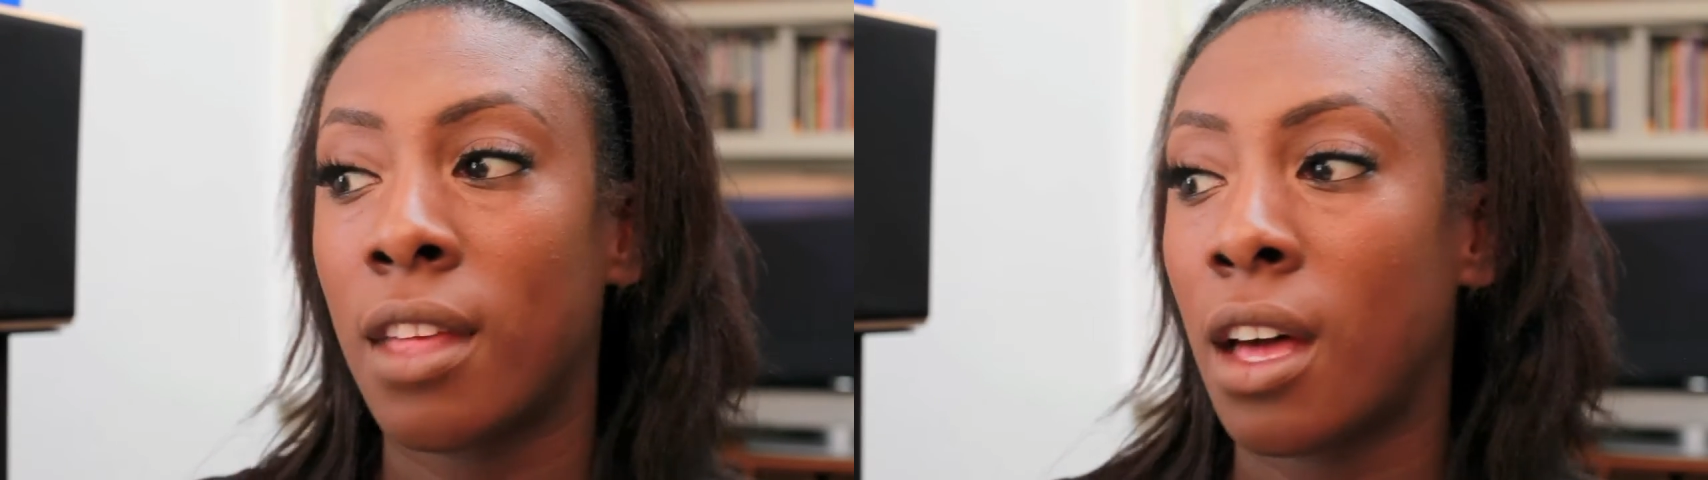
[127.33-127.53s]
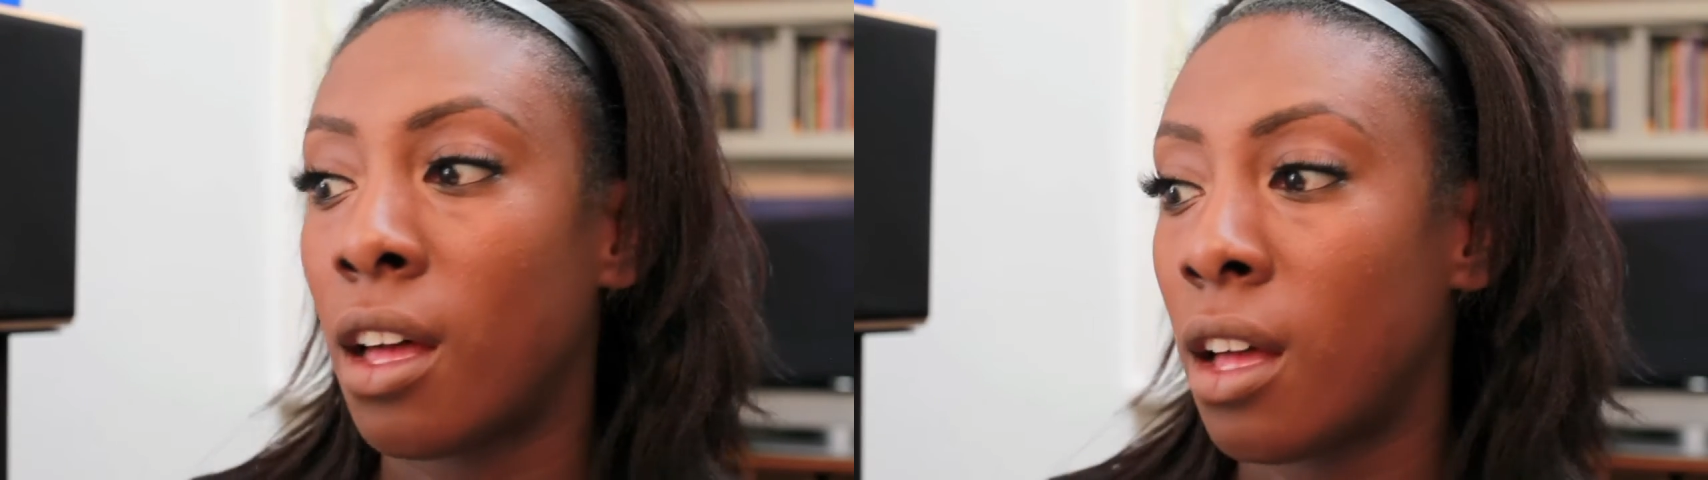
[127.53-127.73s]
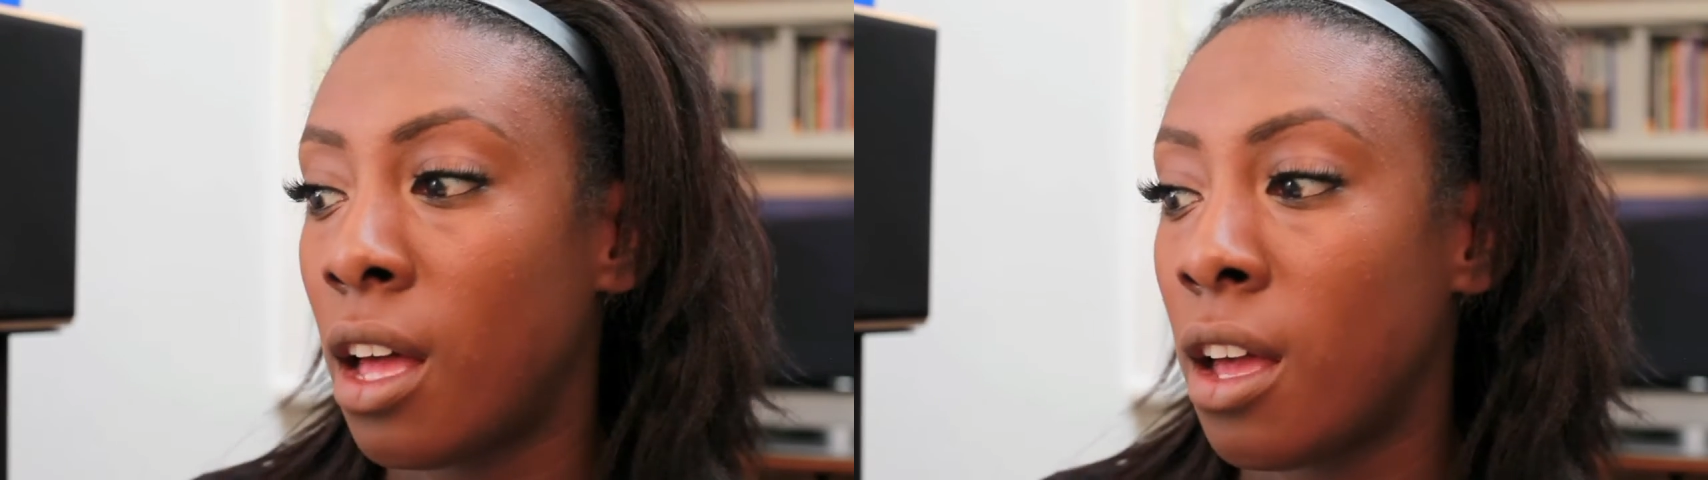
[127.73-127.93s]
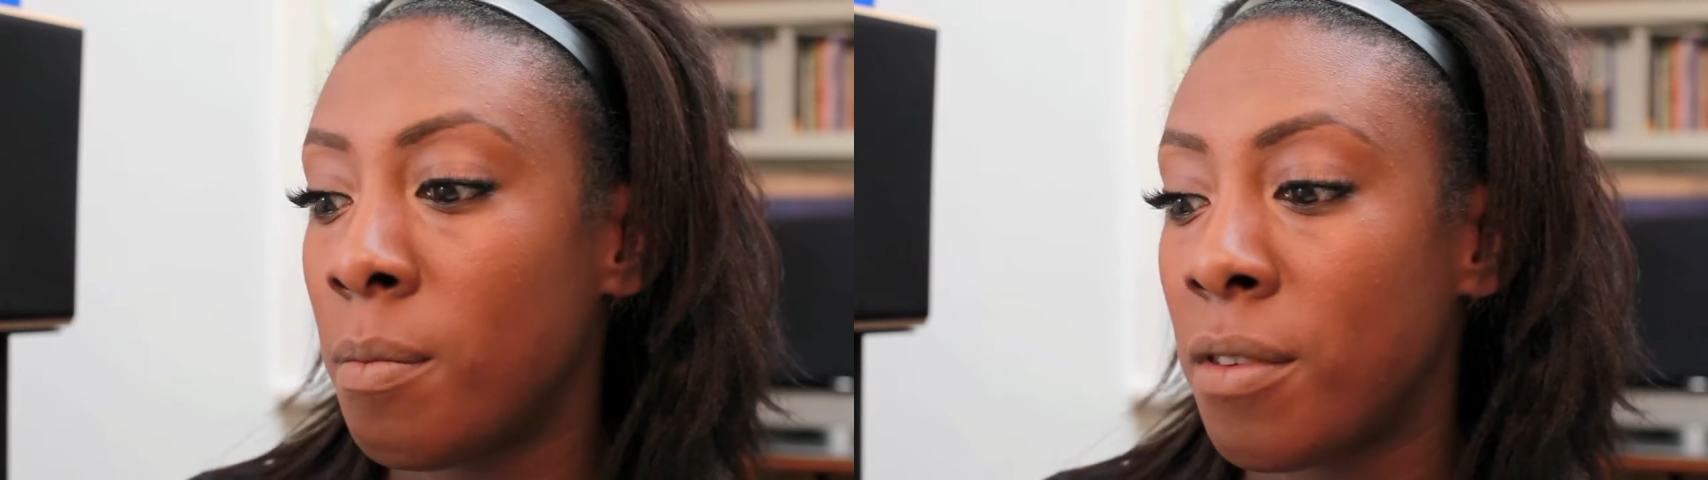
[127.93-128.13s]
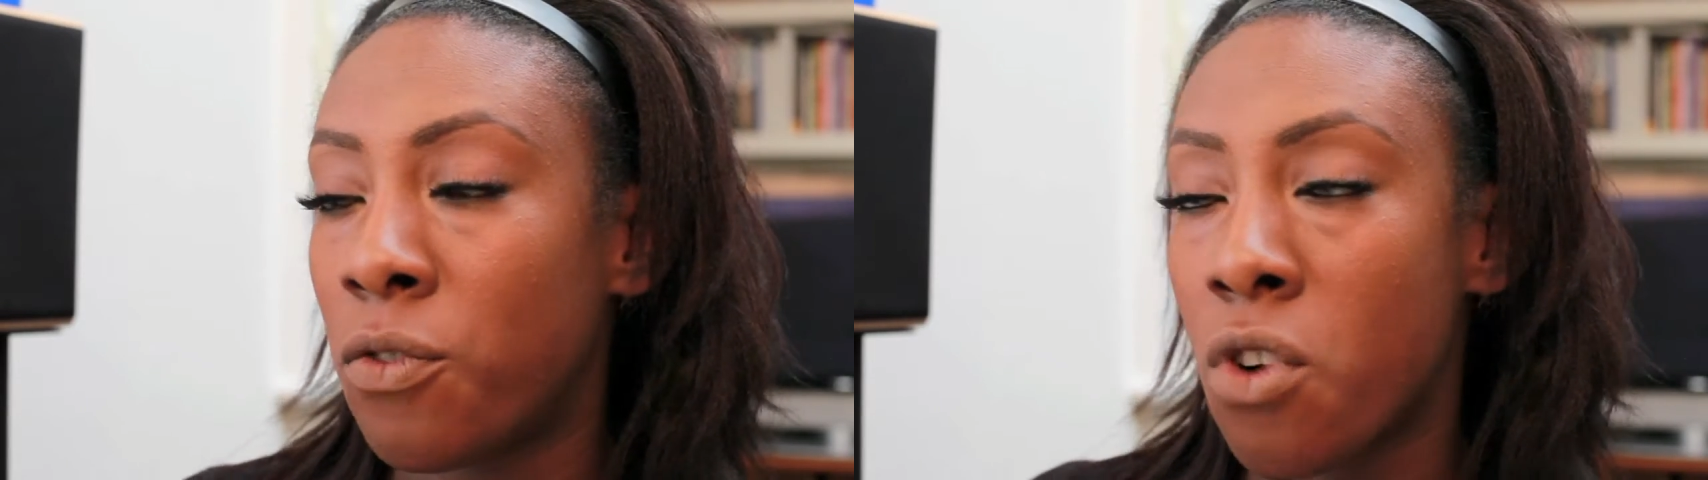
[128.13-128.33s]

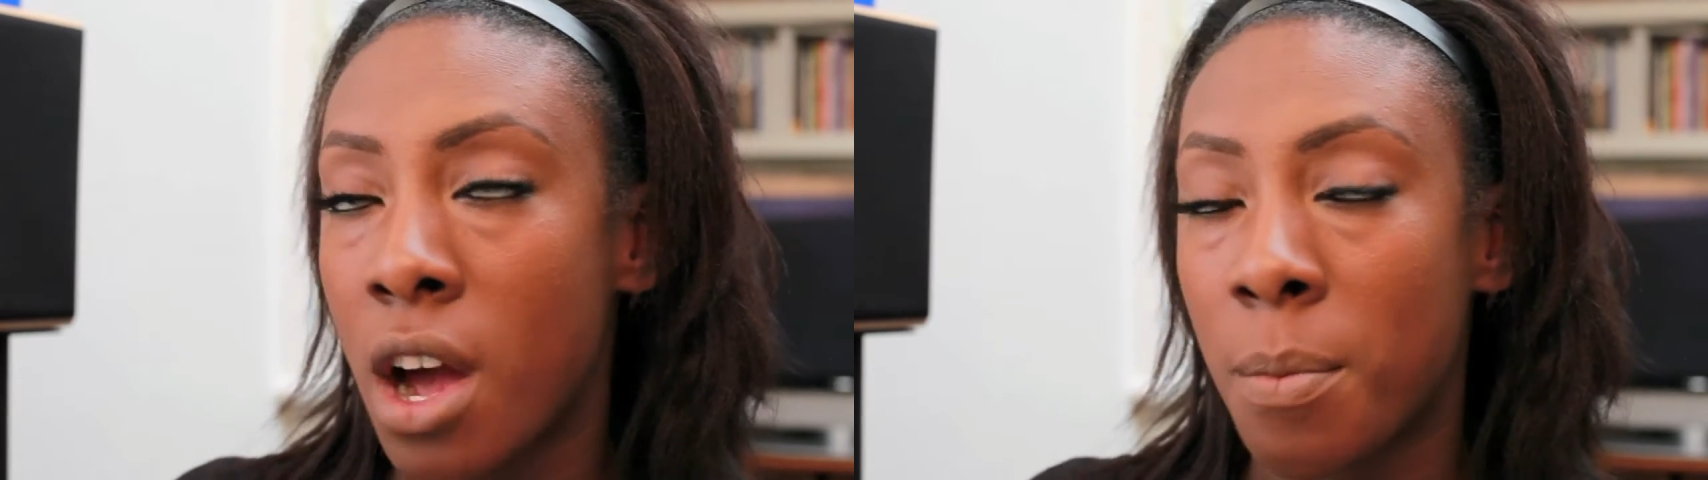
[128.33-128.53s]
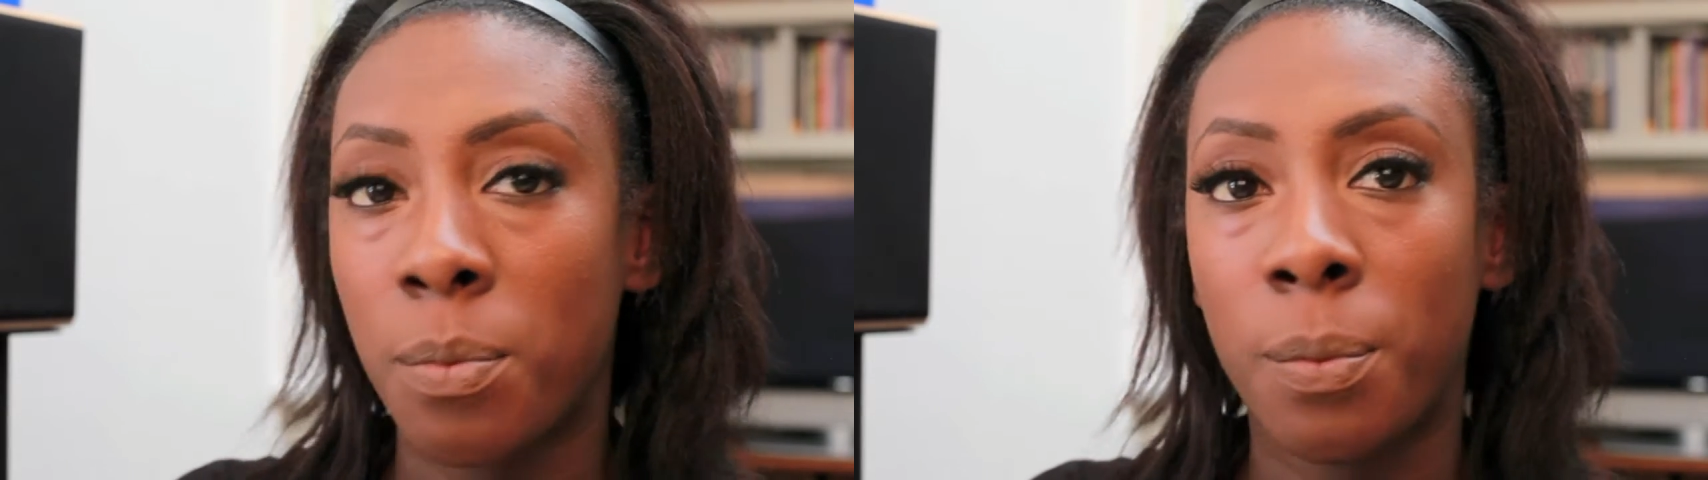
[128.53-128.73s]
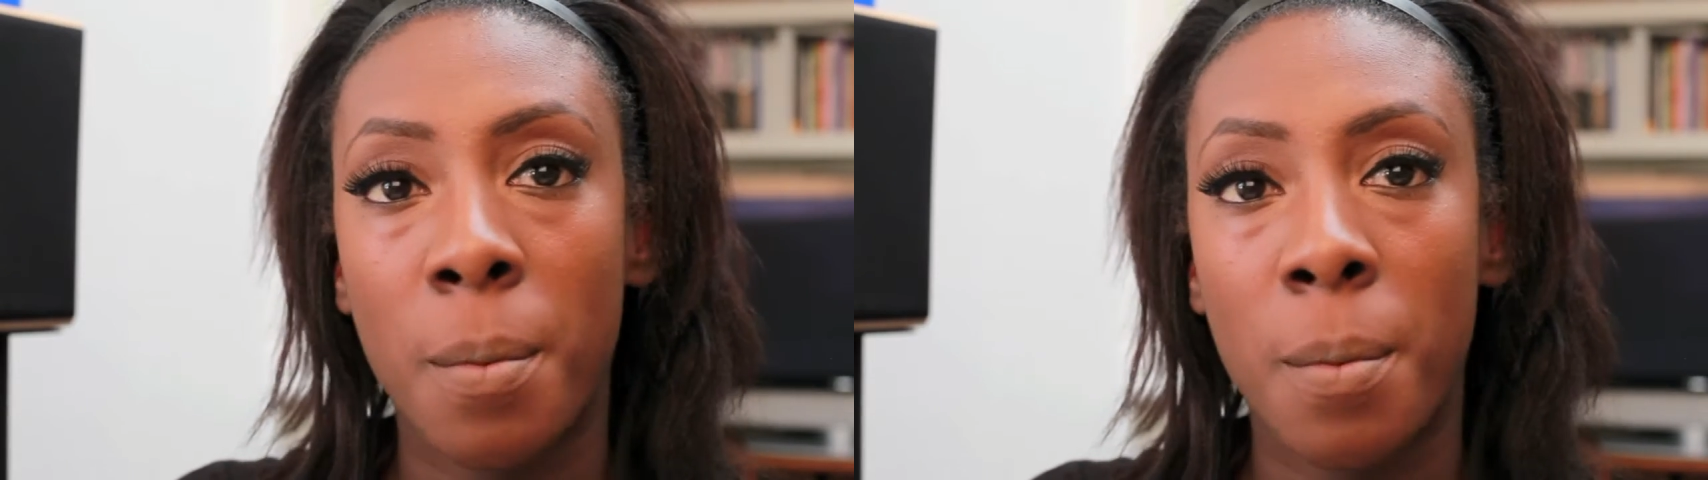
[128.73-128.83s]
that before I